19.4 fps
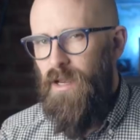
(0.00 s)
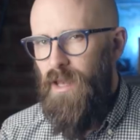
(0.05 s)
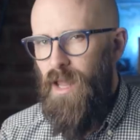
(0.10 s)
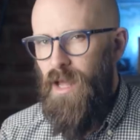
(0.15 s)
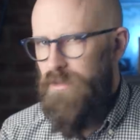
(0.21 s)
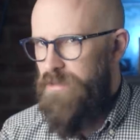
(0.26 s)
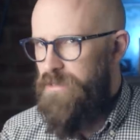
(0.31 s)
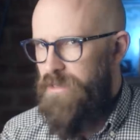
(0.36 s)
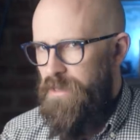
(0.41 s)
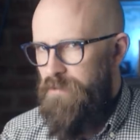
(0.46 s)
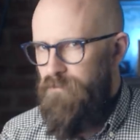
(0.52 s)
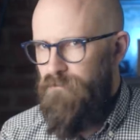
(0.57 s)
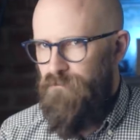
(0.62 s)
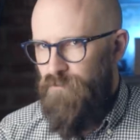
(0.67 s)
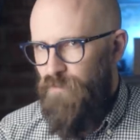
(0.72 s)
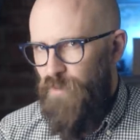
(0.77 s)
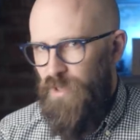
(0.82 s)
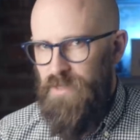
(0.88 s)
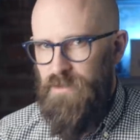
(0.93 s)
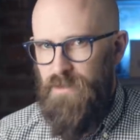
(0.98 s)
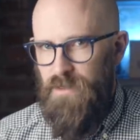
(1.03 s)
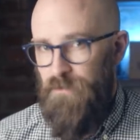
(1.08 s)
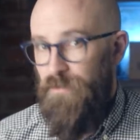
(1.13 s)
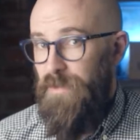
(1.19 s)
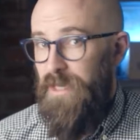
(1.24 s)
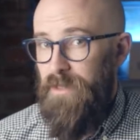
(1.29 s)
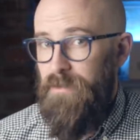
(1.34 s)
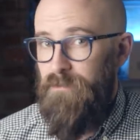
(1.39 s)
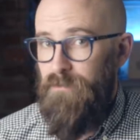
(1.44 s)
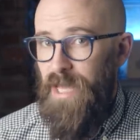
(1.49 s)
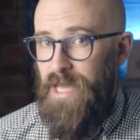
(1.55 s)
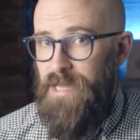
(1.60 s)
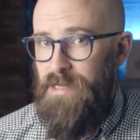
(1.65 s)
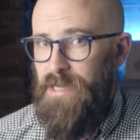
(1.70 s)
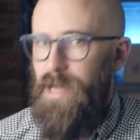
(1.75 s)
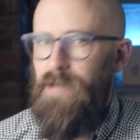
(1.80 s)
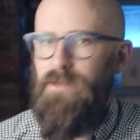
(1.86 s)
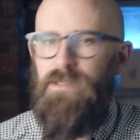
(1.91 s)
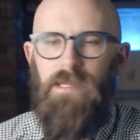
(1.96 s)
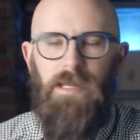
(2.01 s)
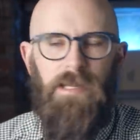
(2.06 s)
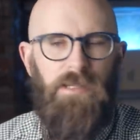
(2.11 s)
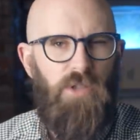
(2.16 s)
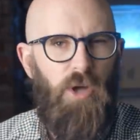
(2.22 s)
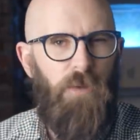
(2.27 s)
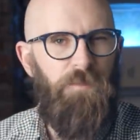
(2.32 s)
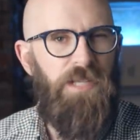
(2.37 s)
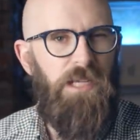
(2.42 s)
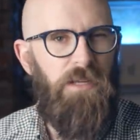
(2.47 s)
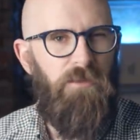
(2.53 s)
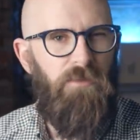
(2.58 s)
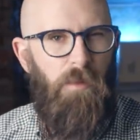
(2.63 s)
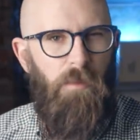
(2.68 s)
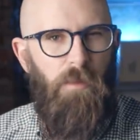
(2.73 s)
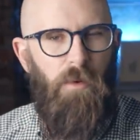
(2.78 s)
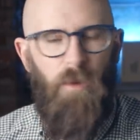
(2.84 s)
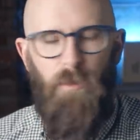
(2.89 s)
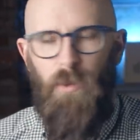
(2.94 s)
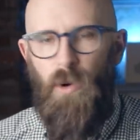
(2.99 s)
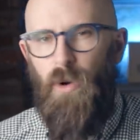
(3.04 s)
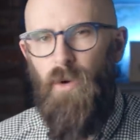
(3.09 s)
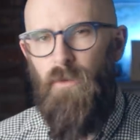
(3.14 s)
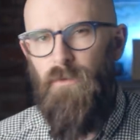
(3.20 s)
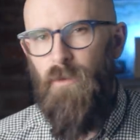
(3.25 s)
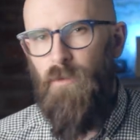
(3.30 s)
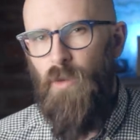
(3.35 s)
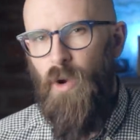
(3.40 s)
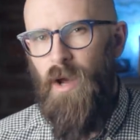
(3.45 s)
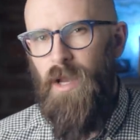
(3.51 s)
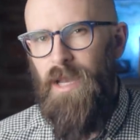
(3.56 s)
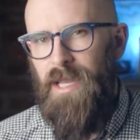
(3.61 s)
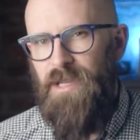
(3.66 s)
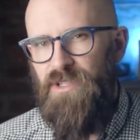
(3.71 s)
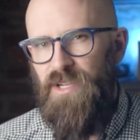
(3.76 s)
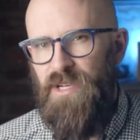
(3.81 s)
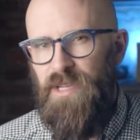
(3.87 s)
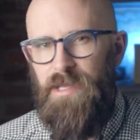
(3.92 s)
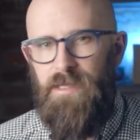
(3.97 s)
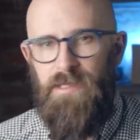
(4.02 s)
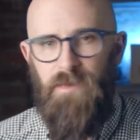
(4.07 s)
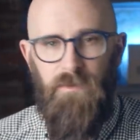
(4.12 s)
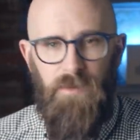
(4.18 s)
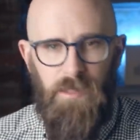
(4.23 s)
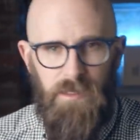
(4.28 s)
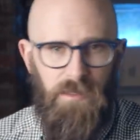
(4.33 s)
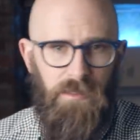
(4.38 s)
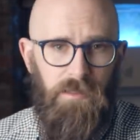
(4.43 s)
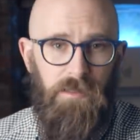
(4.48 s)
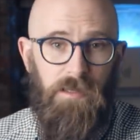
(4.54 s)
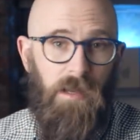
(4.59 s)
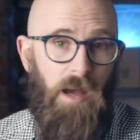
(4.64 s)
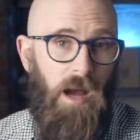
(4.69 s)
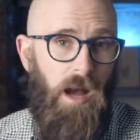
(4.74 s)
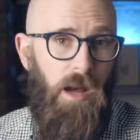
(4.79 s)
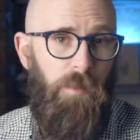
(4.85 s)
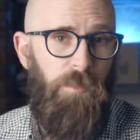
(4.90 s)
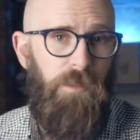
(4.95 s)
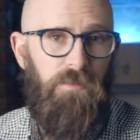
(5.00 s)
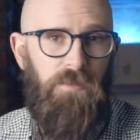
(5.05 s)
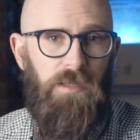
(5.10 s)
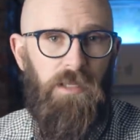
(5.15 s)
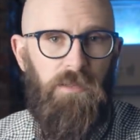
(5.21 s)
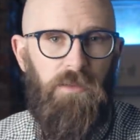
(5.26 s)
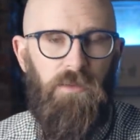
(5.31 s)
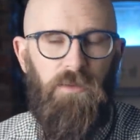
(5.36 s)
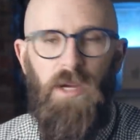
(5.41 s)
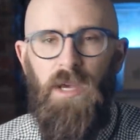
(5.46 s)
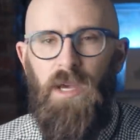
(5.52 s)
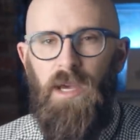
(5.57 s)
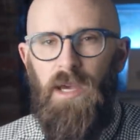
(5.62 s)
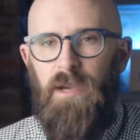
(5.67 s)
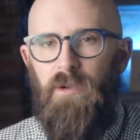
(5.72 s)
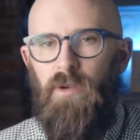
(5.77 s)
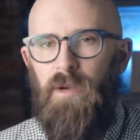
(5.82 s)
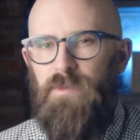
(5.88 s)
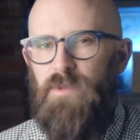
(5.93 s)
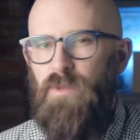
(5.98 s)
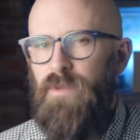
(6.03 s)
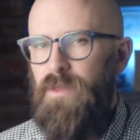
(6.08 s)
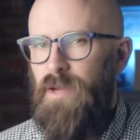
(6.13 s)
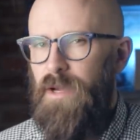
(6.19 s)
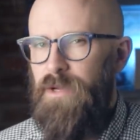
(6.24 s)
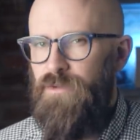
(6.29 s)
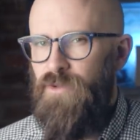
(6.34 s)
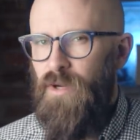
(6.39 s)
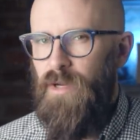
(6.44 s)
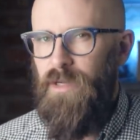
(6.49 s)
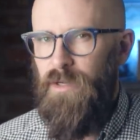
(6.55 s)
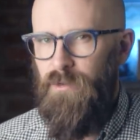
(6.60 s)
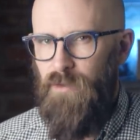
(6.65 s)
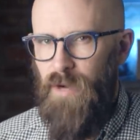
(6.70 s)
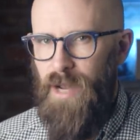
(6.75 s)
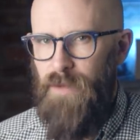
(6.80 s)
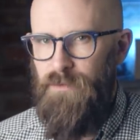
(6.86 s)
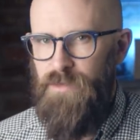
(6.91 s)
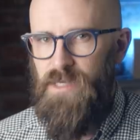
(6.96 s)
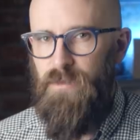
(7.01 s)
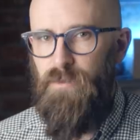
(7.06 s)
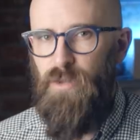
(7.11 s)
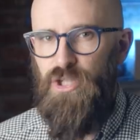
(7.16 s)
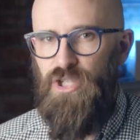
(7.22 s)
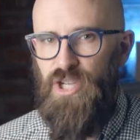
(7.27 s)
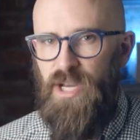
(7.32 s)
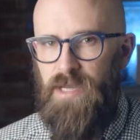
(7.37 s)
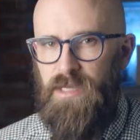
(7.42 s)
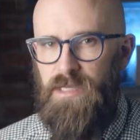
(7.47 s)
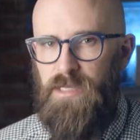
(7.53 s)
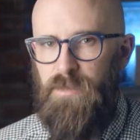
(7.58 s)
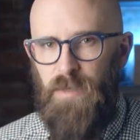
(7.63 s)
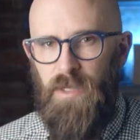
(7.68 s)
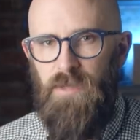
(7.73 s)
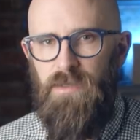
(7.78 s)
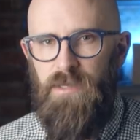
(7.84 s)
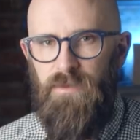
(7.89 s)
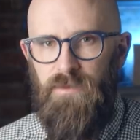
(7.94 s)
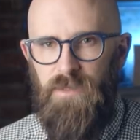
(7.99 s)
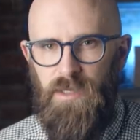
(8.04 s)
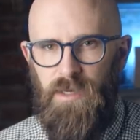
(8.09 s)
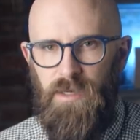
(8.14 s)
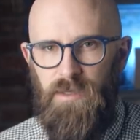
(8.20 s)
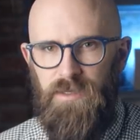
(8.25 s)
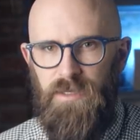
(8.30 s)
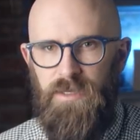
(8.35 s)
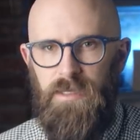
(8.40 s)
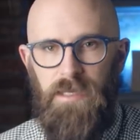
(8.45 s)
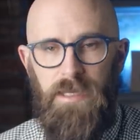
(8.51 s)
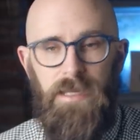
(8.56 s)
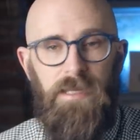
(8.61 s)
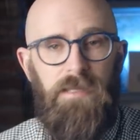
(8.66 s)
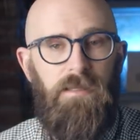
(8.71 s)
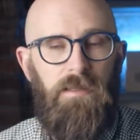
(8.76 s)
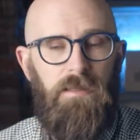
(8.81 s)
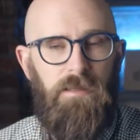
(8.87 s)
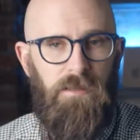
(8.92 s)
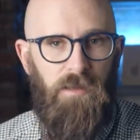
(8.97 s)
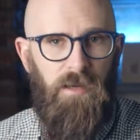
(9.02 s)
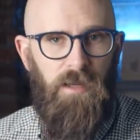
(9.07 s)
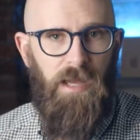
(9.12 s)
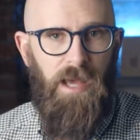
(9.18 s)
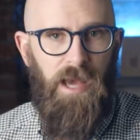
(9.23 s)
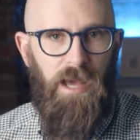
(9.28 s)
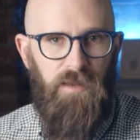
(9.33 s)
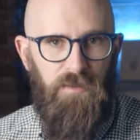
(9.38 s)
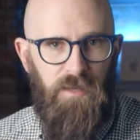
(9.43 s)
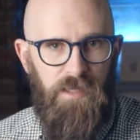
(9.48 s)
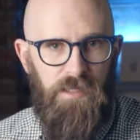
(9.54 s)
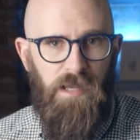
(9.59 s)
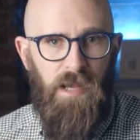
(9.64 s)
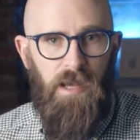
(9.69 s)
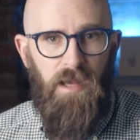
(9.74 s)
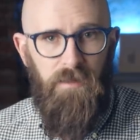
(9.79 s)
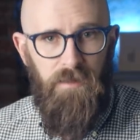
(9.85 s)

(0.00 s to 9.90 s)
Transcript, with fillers: Clarke's scheme, which he had laid out in a top secret report for Royal Engineers, envisioned an armoured vehicle equipped with hydraulic rams to push explosive charges into the soil ahead of it.